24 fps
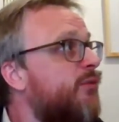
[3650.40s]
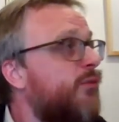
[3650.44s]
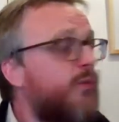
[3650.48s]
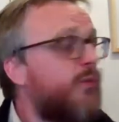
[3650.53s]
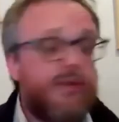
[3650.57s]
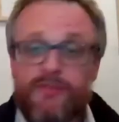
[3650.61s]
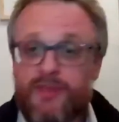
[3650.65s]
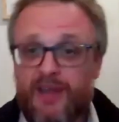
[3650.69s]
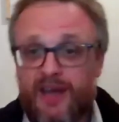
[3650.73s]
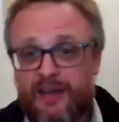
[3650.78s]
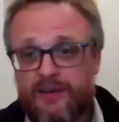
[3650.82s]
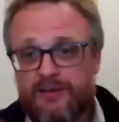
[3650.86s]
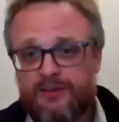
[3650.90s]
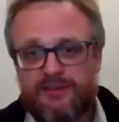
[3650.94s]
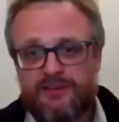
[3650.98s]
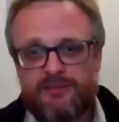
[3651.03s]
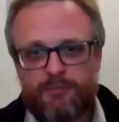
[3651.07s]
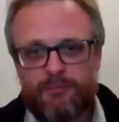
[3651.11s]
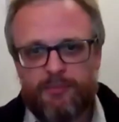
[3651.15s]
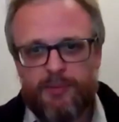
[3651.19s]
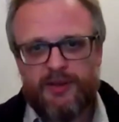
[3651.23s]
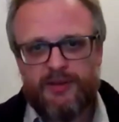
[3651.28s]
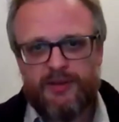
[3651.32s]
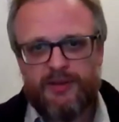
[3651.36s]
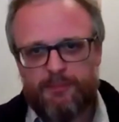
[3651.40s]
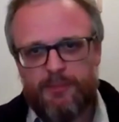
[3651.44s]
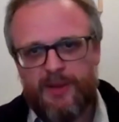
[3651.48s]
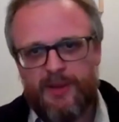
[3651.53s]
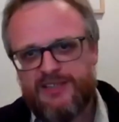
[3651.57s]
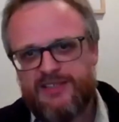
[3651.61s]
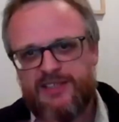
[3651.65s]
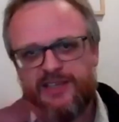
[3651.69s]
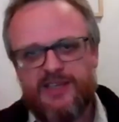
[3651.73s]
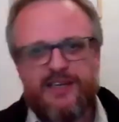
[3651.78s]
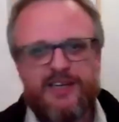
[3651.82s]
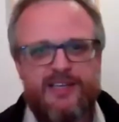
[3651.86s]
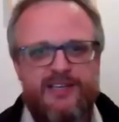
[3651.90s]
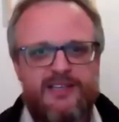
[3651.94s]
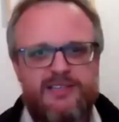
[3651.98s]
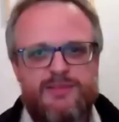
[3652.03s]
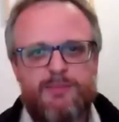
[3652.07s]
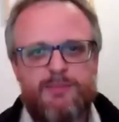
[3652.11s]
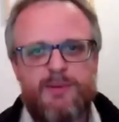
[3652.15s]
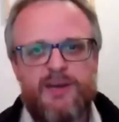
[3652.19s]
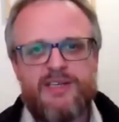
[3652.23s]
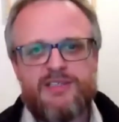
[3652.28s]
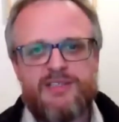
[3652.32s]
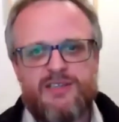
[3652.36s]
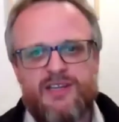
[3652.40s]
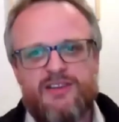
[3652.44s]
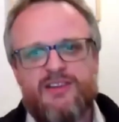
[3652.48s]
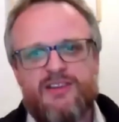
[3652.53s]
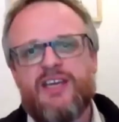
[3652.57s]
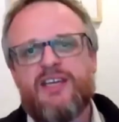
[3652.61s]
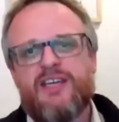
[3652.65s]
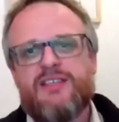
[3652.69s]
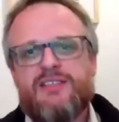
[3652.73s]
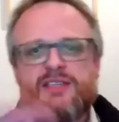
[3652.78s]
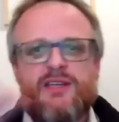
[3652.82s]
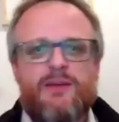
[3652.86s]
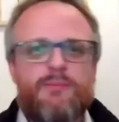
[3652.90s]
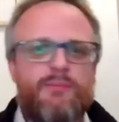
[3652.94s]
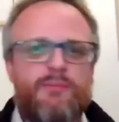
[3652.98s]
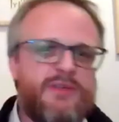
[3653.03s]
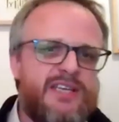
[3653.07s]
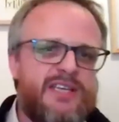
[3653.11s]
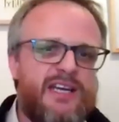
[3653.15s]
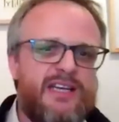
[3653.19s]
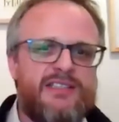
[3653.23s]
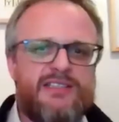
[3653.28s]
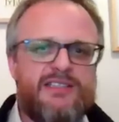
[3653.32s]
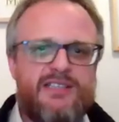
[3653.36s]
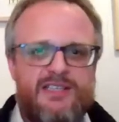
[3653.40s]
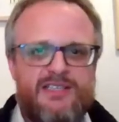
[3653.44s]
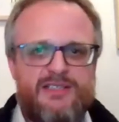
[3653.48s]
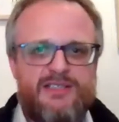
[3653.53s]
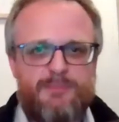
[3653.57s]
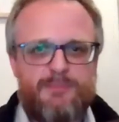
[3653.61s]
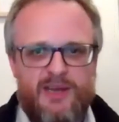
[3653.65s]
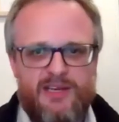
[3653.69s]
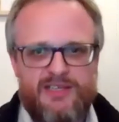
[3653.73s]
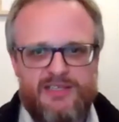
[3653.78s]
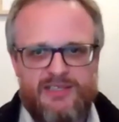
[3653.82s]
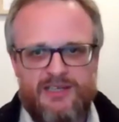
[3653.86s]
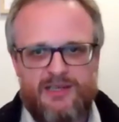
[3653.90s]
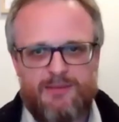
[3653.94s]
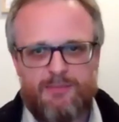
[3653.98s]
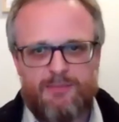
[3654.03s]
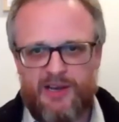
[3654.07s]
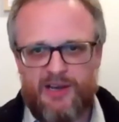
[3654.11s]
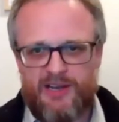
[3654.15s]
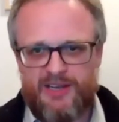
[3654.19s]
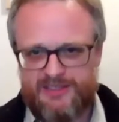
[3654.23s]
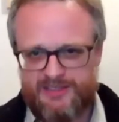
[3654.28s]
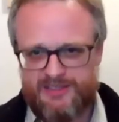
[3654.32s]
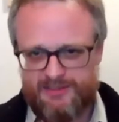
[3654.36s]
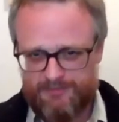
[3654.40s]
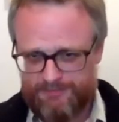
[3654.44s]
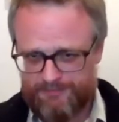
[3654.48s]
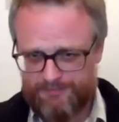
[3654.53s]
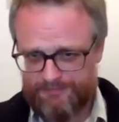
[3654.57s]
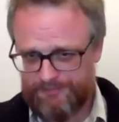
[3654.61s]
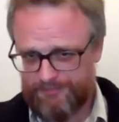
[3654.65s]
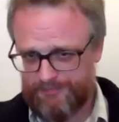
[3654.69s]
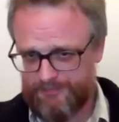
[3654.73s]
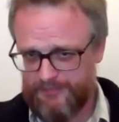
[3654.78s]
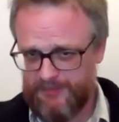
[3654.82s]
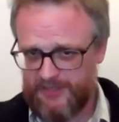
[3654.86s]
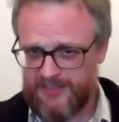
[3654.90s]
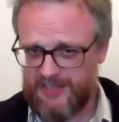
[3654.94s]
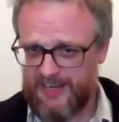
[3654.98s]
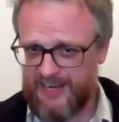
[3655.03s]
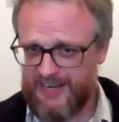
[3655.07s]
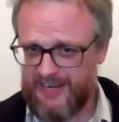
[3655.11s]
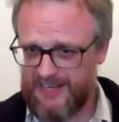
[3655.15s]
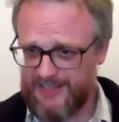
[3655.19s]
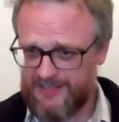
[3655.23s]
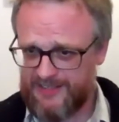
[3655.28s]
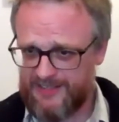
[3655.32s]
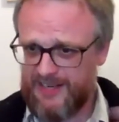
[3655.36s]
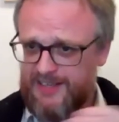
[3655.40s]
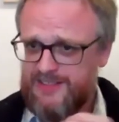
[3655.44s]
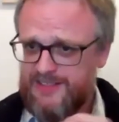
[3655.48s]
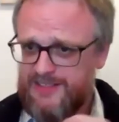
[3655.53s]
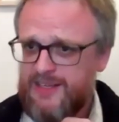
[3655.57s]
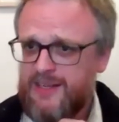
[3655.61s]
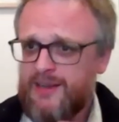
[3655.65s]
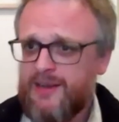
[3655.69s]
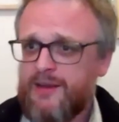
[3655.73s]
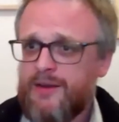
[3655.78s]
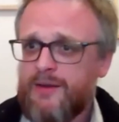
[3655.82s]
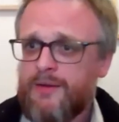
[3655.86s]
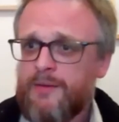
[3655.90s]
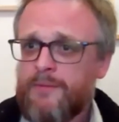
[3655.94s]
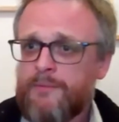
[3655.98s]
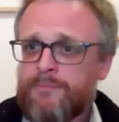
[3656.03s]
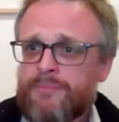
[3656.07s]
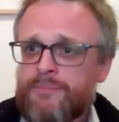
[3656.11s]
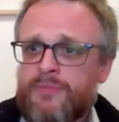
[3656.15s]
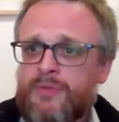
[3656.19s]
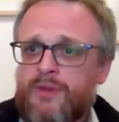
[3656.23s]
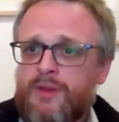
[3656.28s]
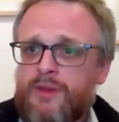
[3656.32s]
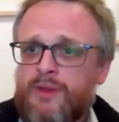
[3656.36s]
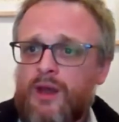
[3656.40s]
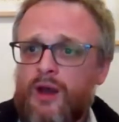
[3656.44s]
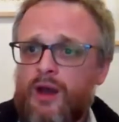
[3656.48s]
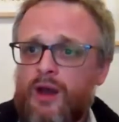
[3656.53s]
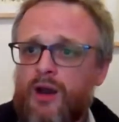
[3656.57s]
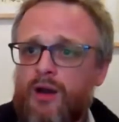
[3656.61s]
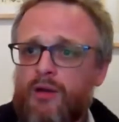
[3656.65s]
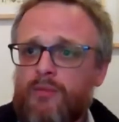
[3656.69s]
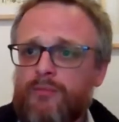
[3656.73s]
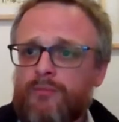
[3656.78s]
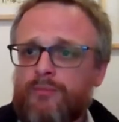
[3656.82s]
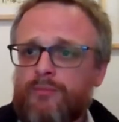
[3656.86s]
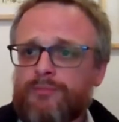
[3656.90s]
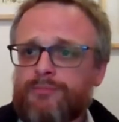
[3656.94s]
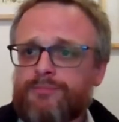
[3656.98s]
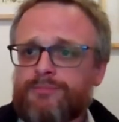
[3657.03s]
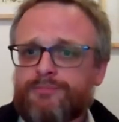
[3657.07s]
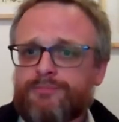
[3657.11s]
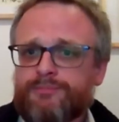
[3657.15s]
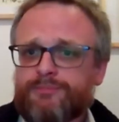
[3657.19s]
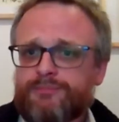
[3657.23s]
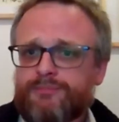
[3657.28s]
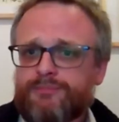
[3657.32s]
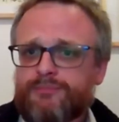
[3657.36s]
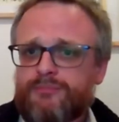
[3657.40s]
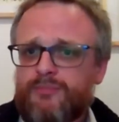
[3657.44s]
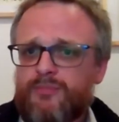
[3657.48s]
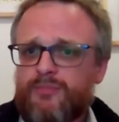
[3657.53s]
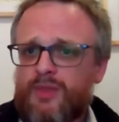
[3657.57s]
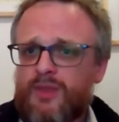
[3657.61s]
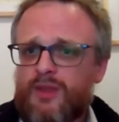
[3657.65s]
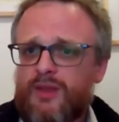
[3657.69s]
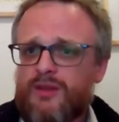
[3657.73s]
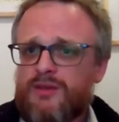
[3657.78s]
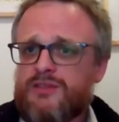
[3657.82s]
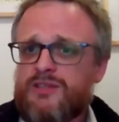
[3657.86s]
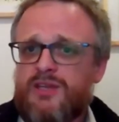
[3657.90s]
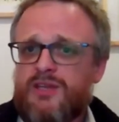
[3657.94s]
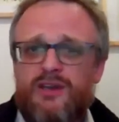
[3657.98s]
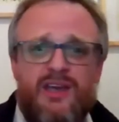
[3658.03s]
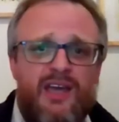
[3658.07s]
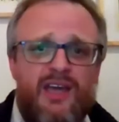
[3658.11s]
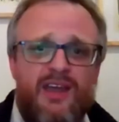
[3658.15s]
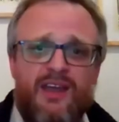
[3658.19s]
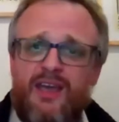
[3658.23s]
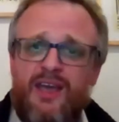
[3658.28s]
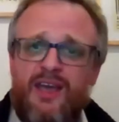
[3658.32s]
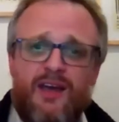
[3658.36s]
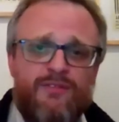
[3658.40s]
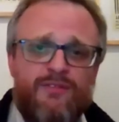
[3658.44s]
with that. But basically, the things that potentially spatially bias the data sets. So yeah,